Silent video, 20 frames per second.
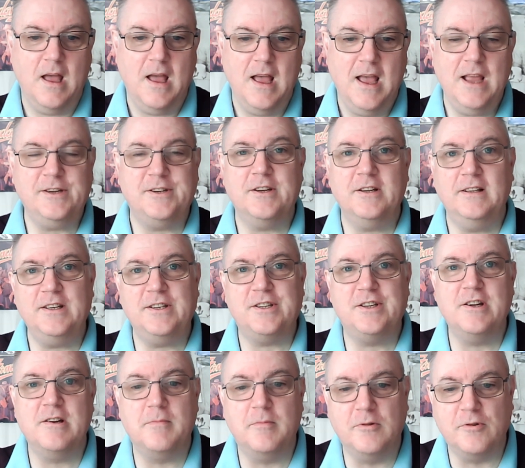It's a
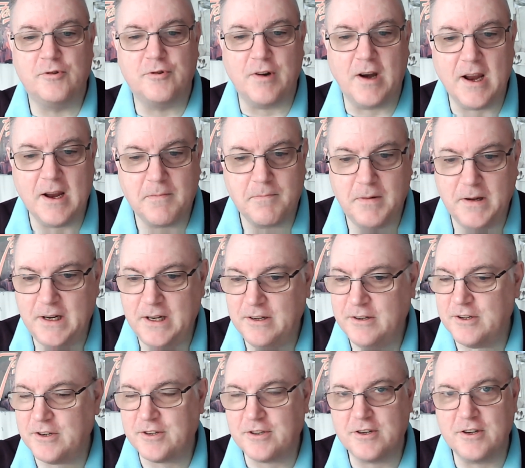listenable track, but it
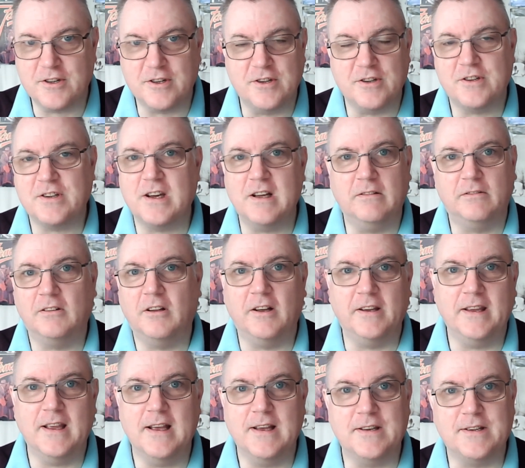just doesn't sound like
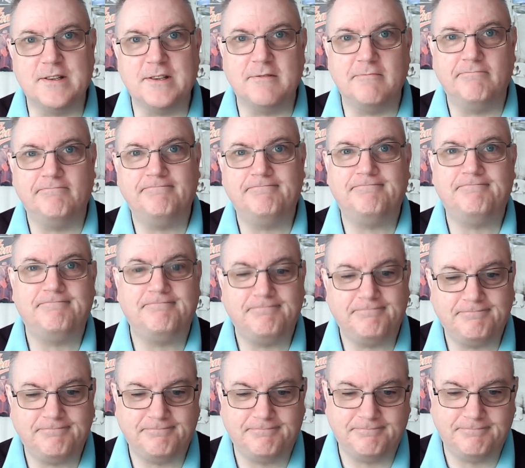Yes.
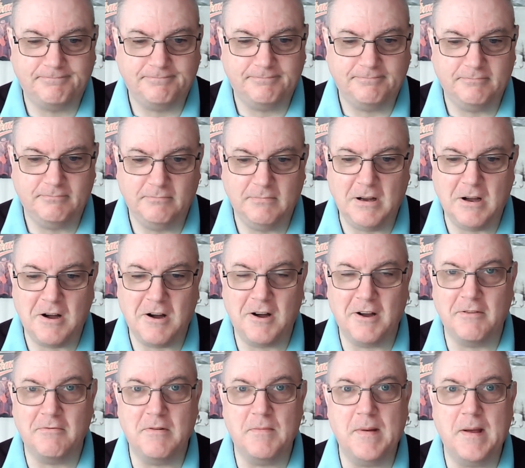What
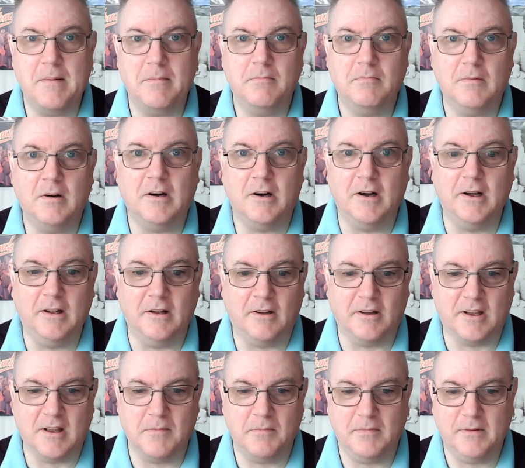I
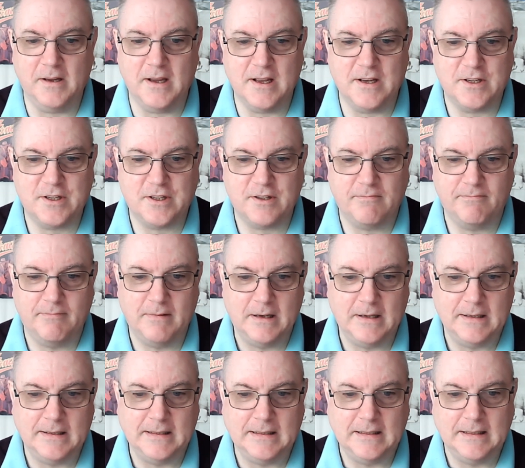like of Yes.
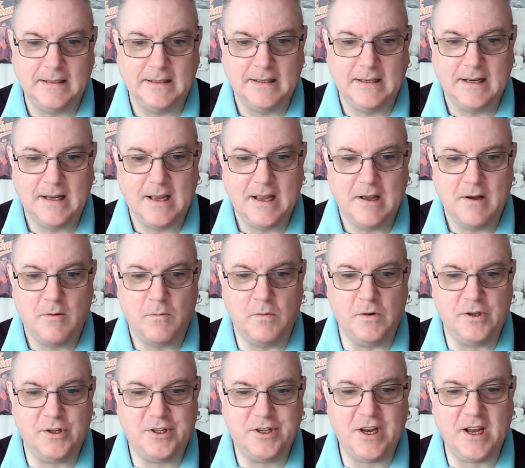
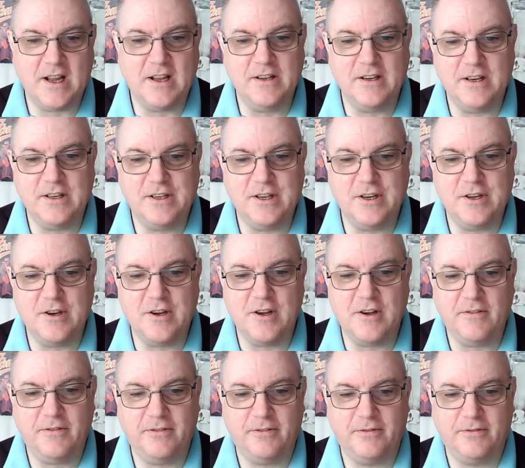1 second is
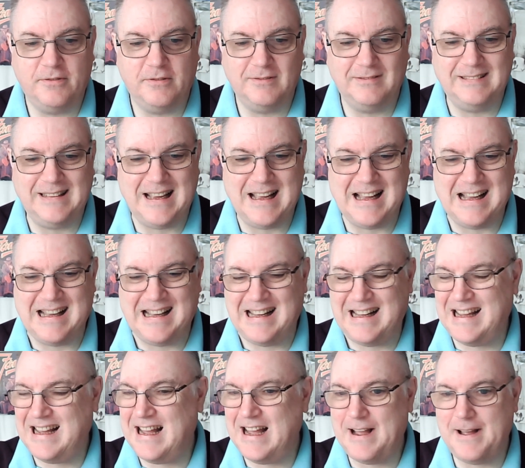enough.
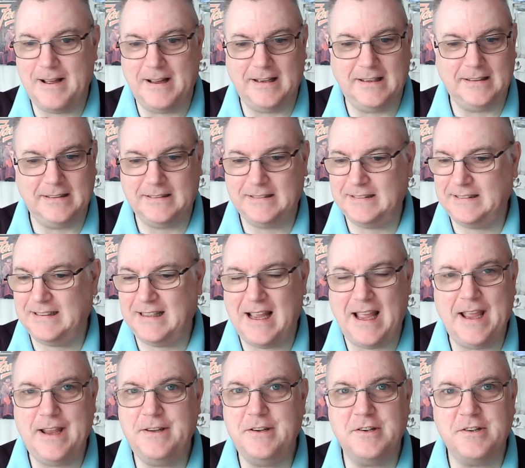
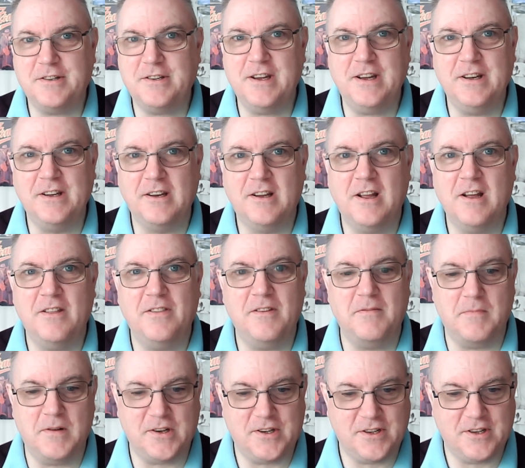It just didn't cut the
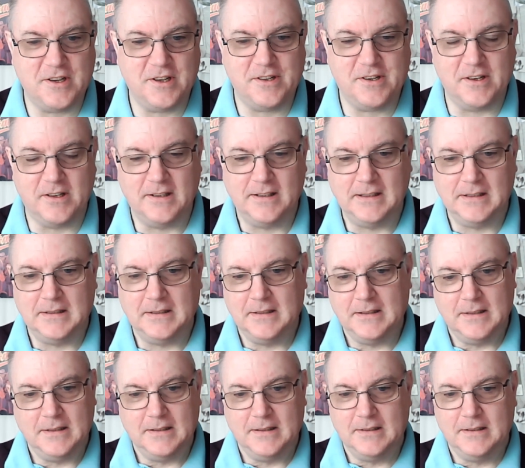mustard.
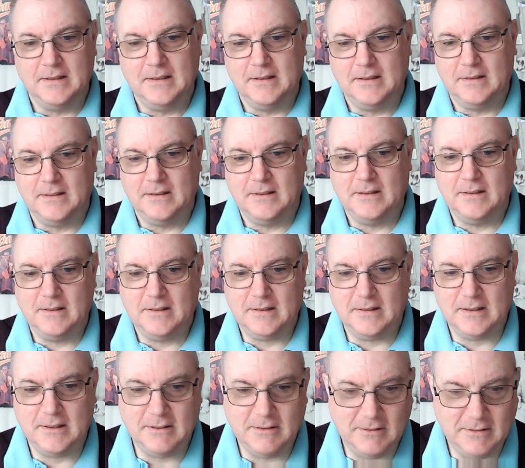
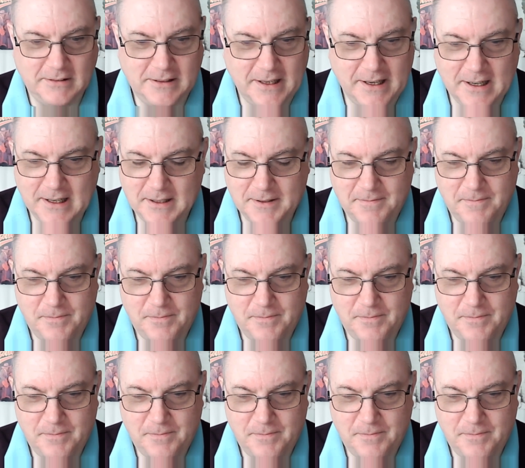Oh dear.